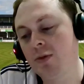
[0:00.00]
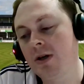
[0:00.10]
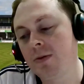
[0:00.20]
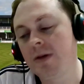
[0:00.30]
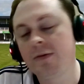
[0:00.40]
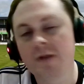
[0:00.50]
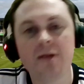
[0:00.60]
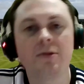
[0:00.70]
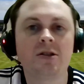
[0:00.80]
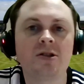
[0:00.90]
and we
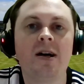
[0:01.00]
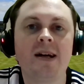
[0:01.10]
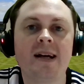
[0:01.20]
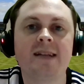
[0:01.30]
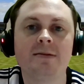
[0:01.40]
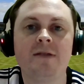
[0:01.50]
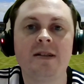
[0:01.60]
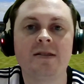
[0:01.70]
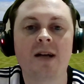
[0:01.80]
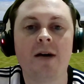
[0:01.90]
really want to try and get some
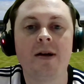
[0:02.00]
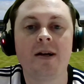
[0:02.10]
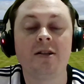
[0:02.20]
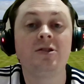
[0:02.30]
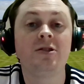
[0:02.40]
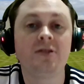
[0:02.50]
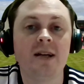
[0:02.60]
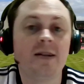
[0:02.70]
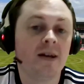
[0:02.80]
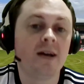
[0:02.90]
events going. And as you
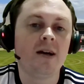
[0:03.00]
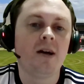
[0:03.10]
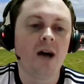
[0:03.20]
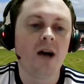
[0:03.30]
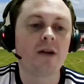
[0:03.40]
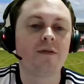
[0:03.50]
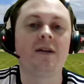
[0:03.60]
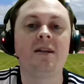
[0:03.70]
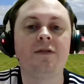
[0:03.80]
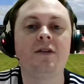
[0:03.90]
said,
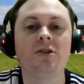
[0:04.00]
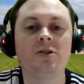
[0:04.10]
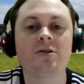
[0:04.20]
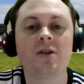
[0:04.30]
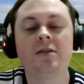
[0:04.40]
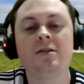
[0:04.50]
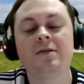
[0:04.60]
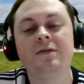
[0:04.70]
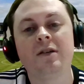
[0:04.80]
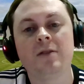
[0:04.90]
hopefully in the future, try and do
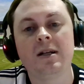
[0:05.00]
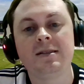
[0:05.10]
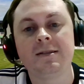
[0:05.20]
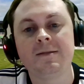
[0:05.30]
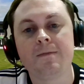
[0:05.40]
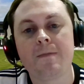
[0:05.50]
some fundraising